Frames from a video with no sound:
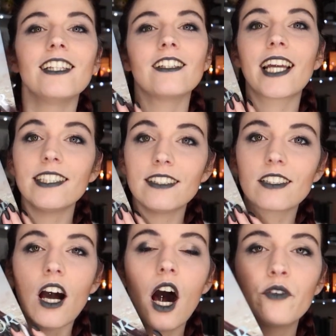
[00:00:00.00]
Look at
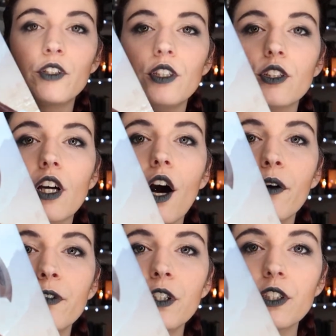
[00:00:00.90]
this cover. The
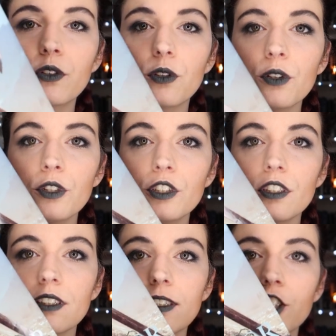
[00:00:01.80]
cover is
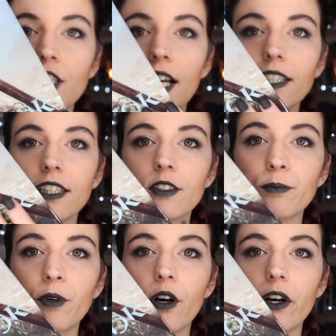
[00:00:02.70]
gorgeous. It's shiny at
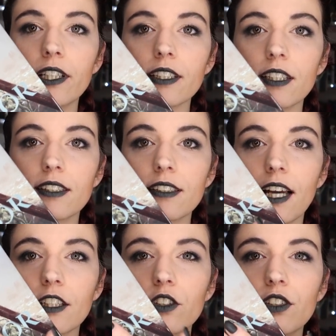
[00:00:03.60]
some point, it's
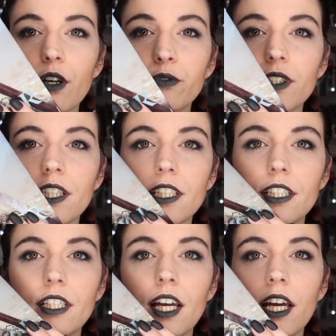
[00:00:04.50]
like soft
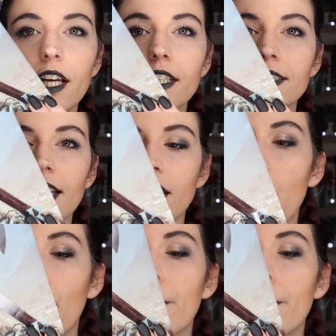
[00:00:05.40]
here, it's like